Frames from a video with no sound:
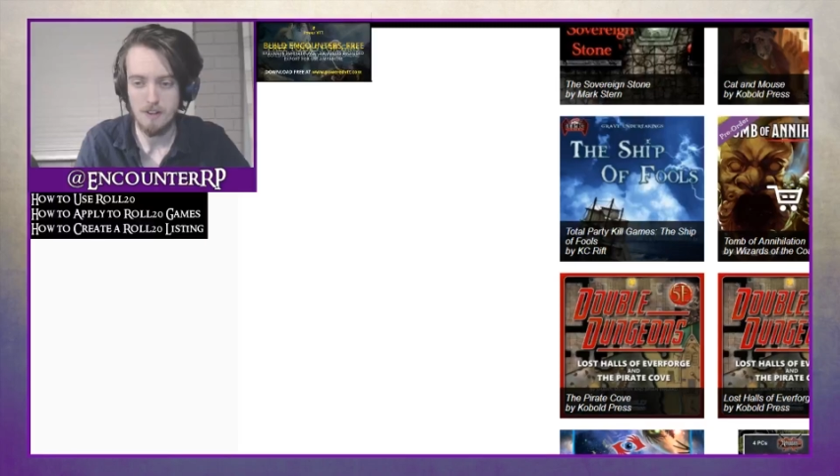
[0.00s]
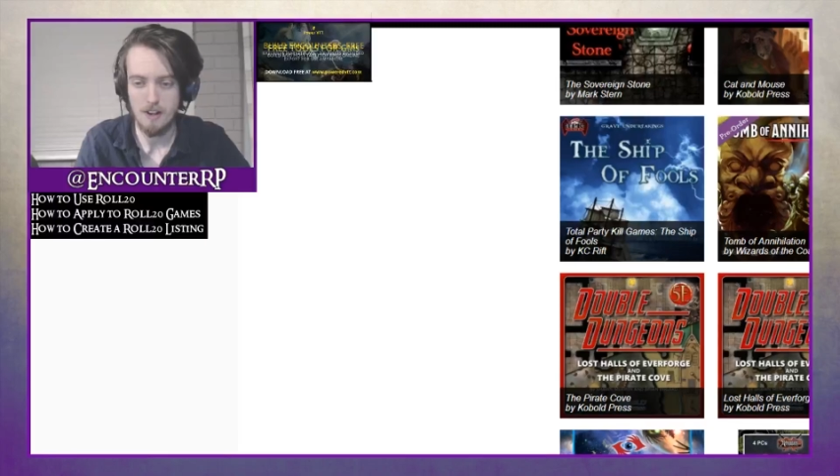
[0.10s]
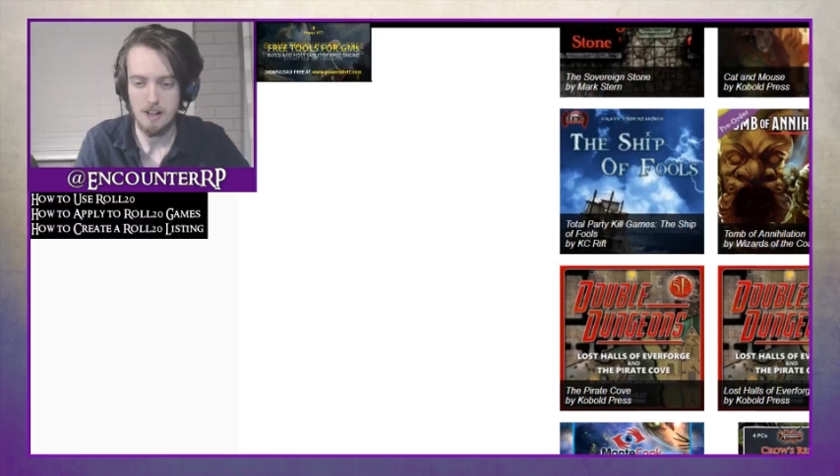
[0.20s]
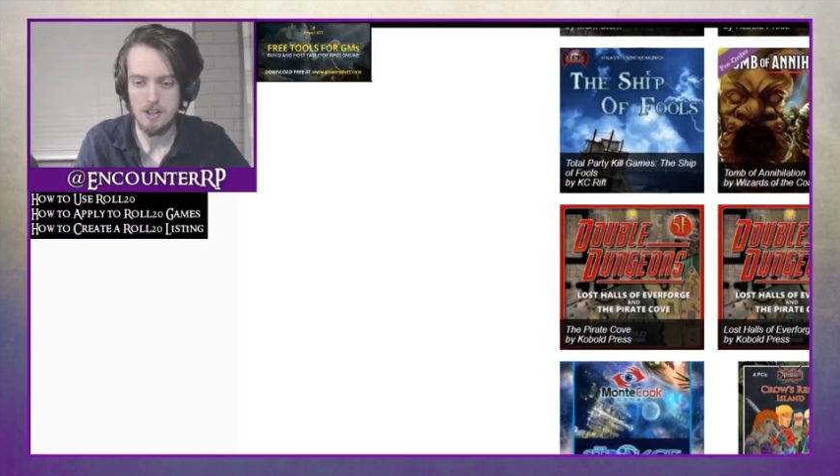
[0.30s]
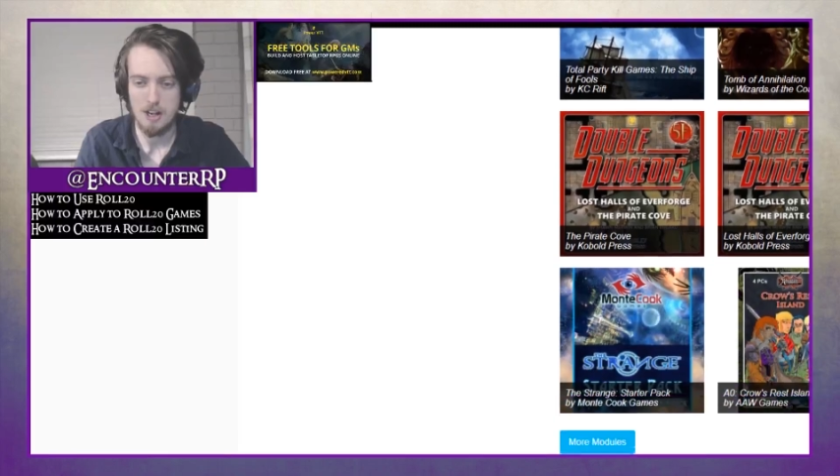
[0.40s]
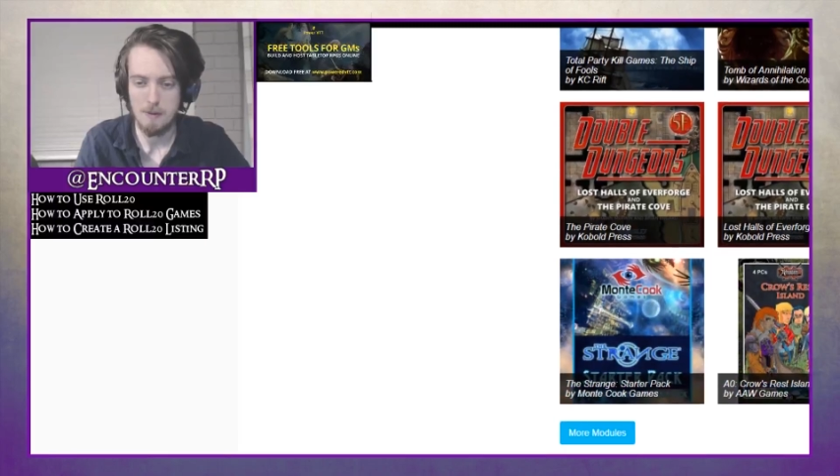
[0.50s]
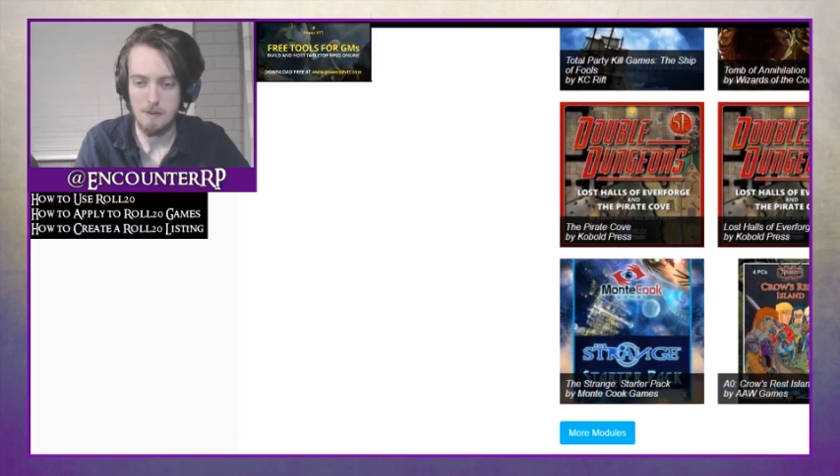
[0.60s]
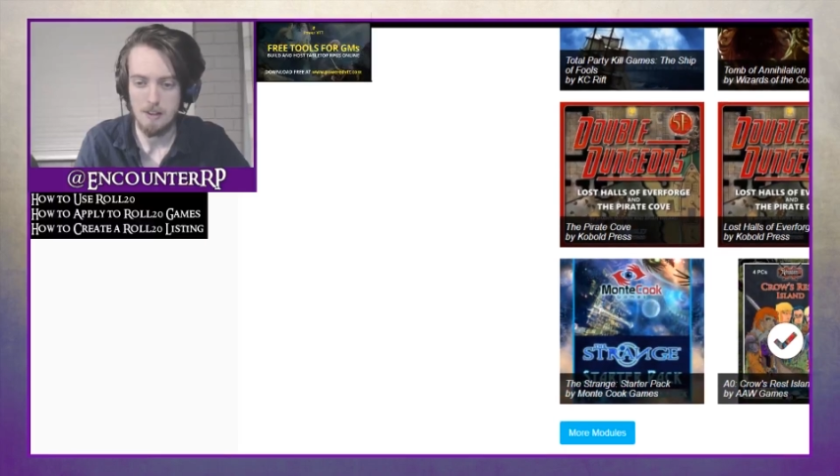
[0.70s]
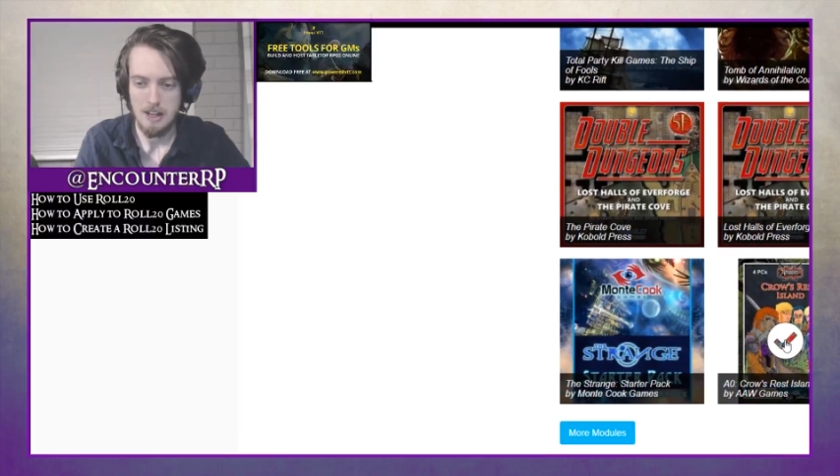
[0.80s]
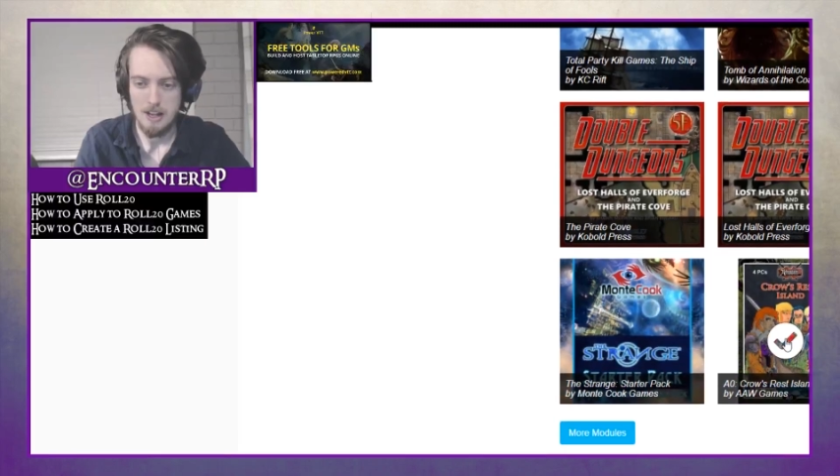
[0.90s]
Annihilation at the
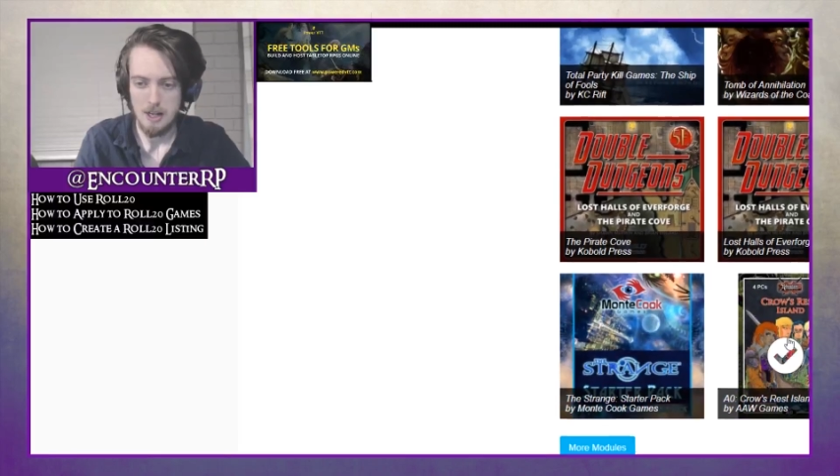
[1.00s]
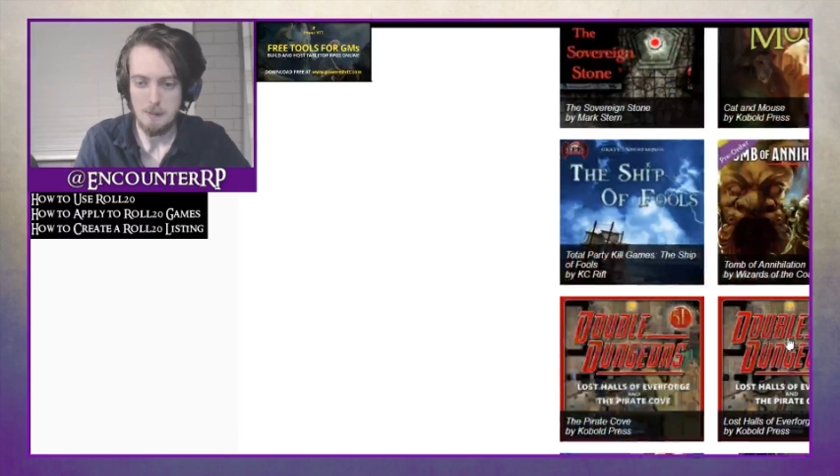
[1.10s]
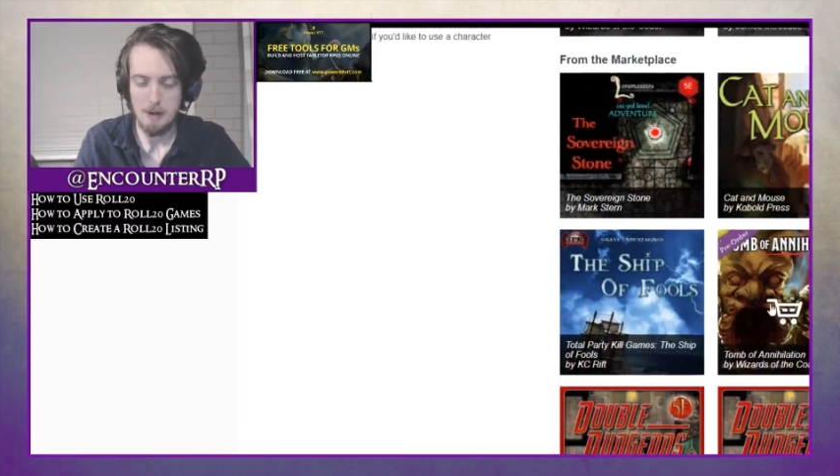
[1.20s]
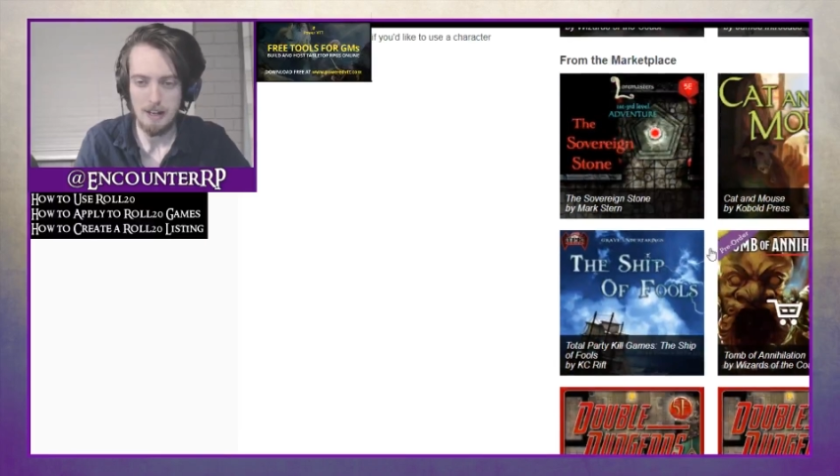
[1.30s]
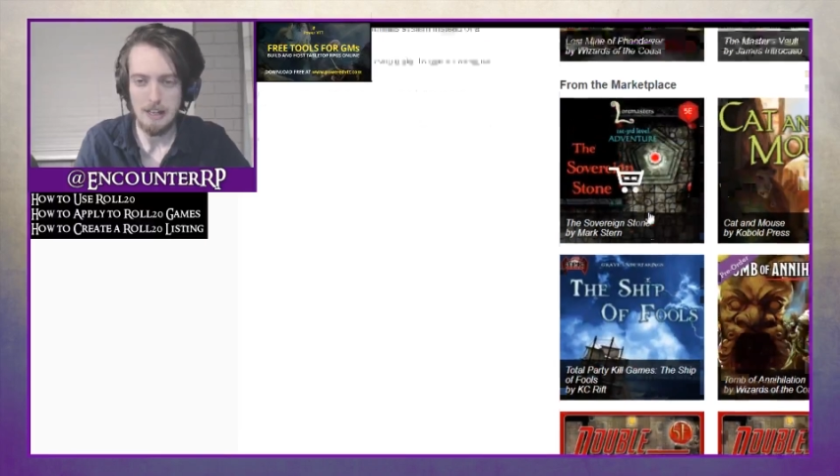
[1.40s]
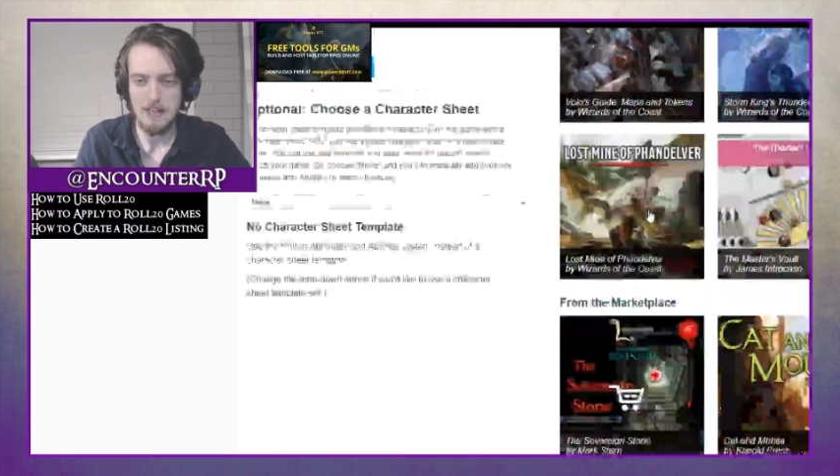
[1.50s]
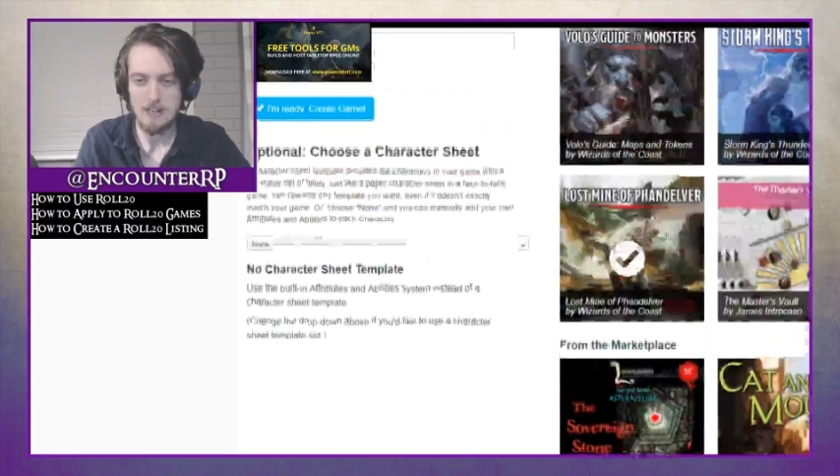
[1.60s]
moment. You buy these